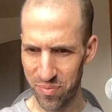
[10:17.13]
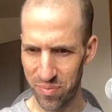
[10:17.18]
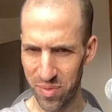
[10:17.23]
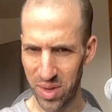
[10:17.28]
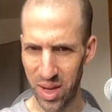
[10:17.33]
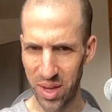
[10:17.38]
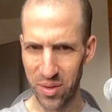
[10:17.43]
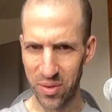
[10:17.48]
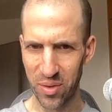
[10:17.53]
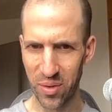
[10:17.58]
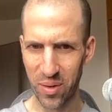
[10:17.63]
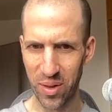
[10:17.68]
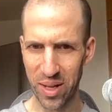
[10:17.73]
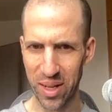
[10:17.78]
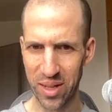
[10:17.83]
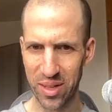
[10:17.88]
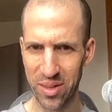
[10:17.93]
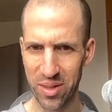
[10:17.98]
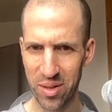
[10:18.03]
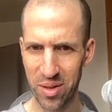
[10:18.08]
Yeah, so
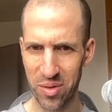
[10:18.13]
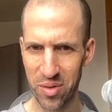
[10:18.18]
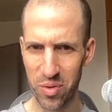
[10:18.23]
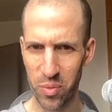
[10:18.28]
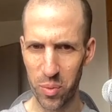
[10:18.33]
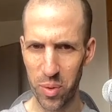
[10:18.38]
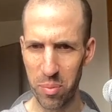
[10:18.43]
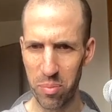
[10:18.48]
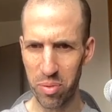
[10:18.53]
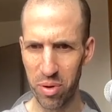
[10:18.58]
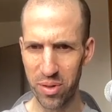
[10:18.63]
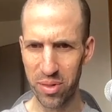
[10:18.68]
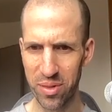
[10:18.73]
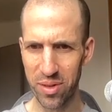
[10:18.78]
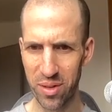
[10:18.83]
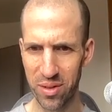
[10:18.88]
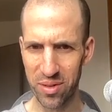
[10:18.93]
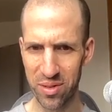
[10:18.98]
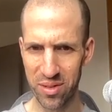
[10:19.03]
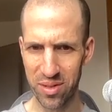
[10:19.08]
like to, to reprint
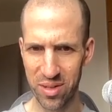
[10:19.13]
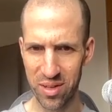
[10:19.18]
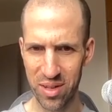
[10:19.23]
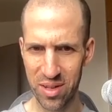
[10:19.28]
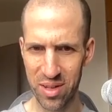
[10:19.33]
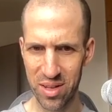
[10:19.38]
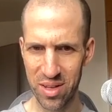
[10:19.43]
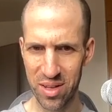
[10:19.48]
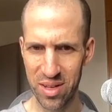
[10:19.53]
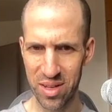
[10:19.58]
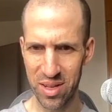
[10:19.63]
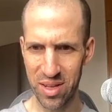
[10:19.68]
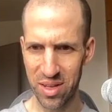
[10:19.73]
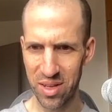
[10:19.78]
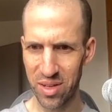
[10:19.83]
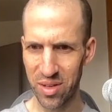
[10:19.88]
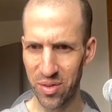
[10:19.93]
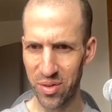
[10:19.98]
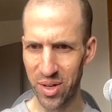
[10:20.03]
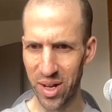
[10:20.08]
this,
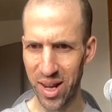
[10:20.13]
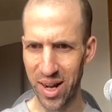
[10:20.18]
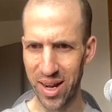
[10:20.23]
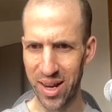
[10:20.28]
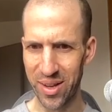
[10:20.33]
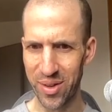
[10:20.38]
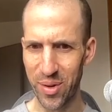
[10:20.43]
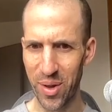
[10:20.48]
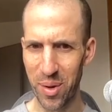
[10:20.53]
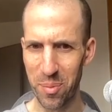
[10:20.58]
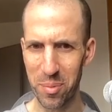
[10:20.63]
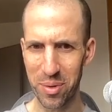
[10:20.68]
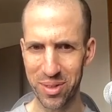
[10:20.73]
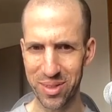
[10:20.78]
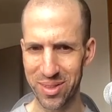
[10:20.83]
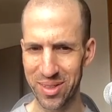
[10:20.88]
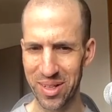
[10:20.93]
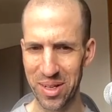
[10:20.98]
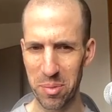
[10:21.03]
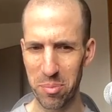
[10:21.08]
you gotta you
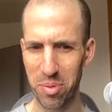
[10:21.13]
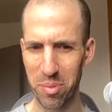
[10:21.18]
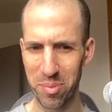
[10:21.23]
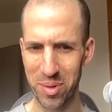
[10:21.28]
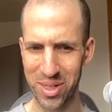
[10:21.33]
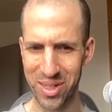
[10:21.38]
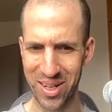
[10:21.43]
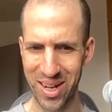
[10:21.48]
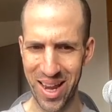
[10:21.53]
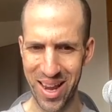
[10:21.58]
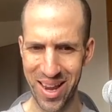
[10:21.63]
must need permission.